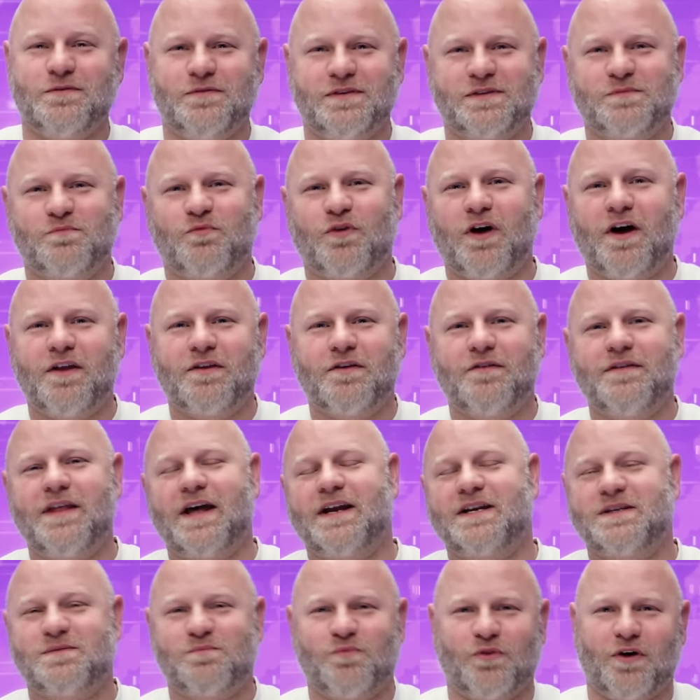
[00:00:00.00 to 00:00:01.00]
to his brother
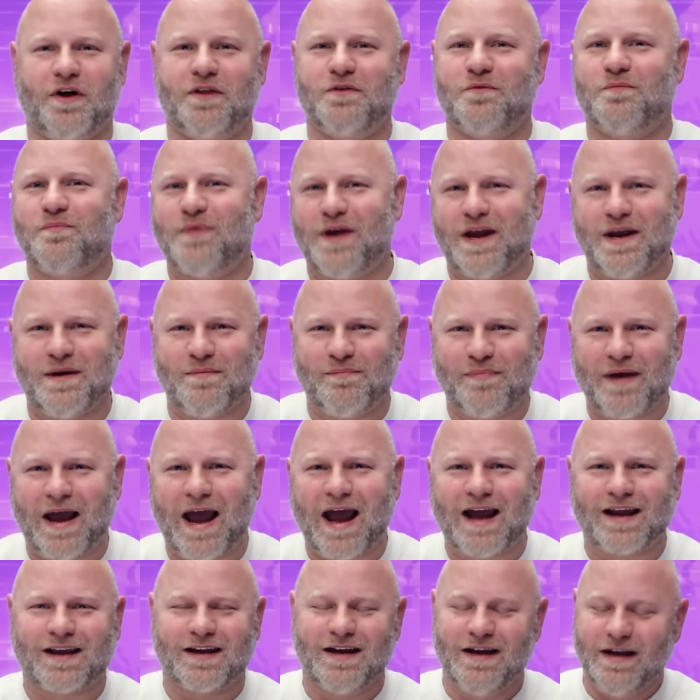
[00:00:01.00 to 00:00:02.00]
that his brother paid
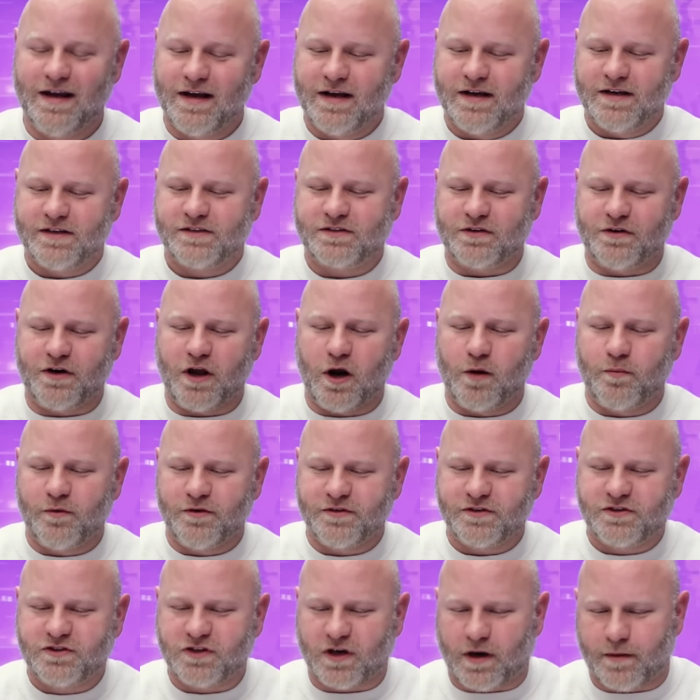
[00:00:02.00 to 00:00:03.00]
back. So
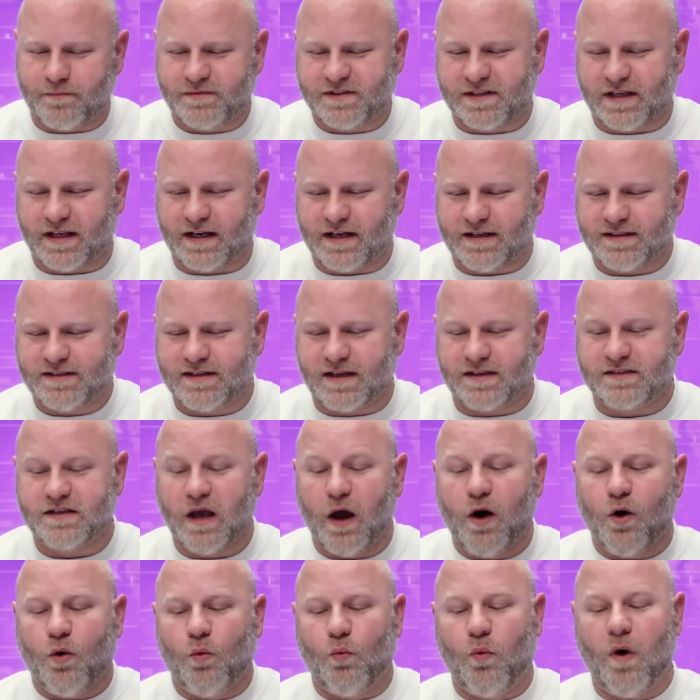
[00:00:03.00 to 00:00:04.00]
Nobles jumps in and says,
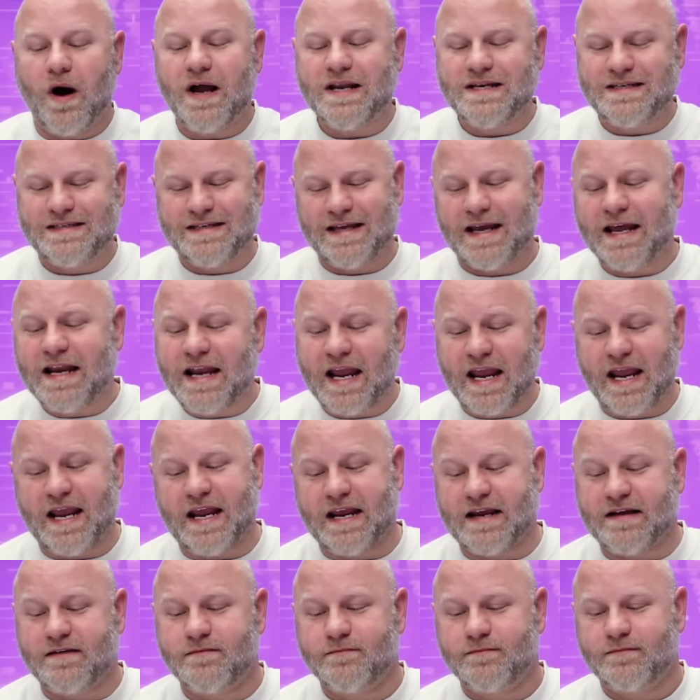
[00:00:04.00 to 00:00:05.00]
what did
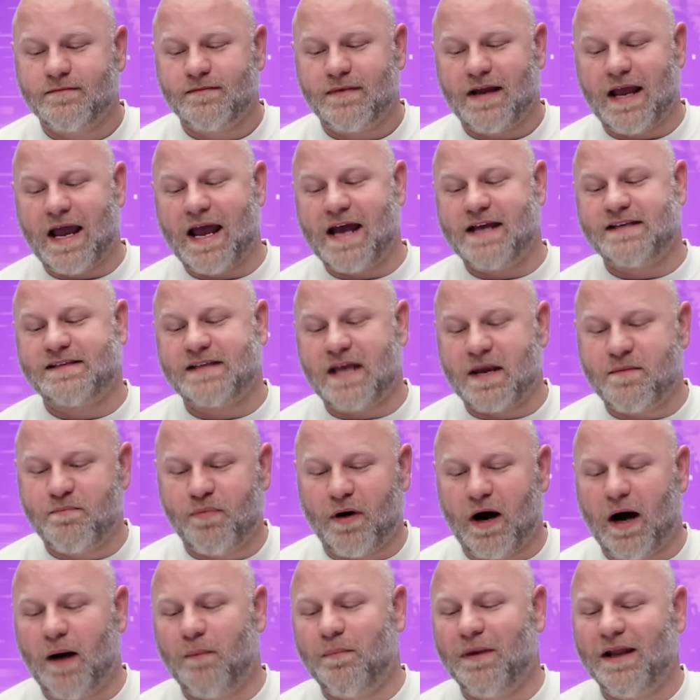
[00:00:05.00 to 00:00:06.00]
he as a
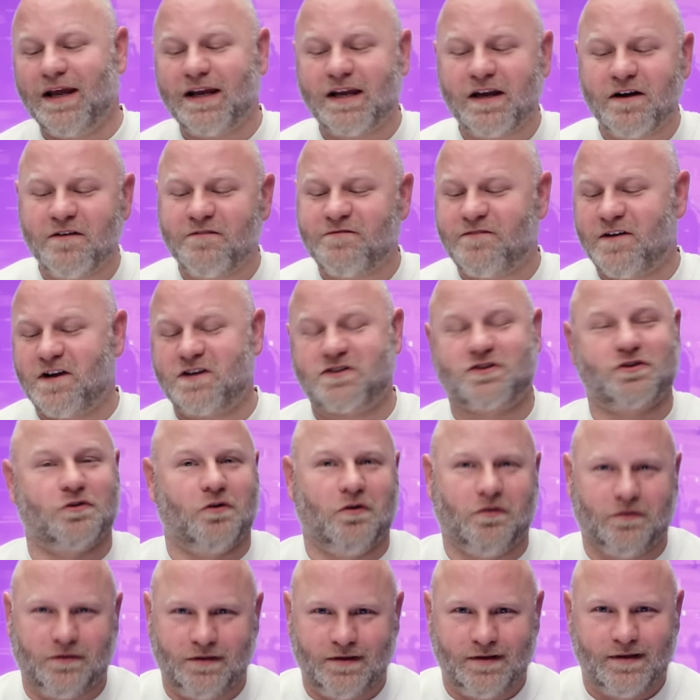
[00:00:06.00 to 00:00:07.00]
public
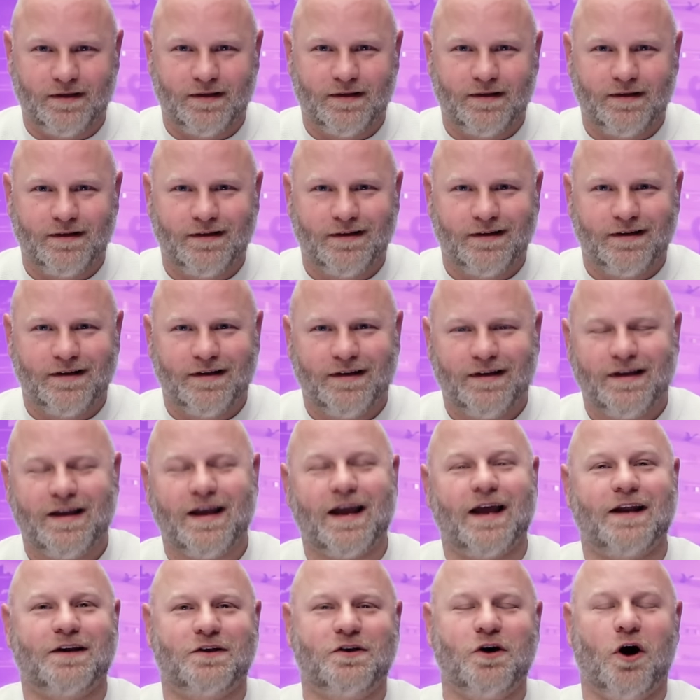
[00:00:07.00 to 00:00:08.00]
official?
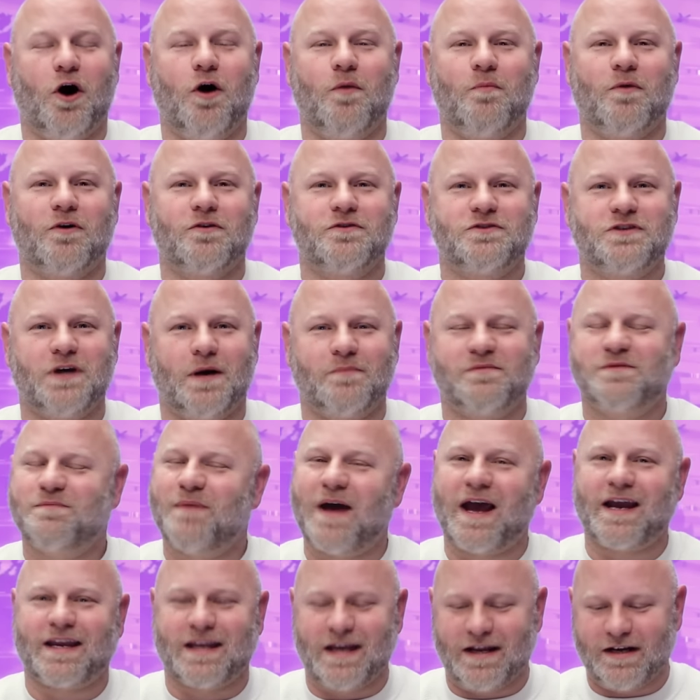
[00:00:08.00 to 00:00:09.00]
And Comer jumps
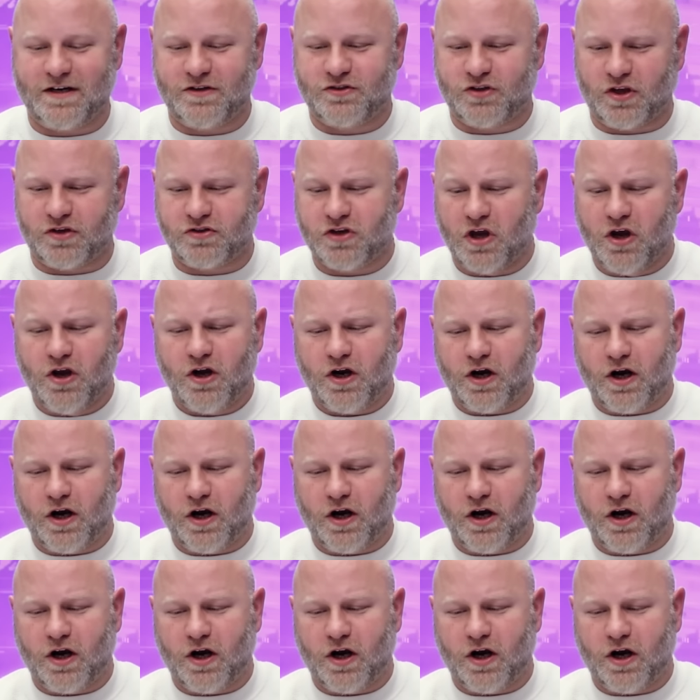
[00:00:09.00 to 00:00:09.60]
back in. He says,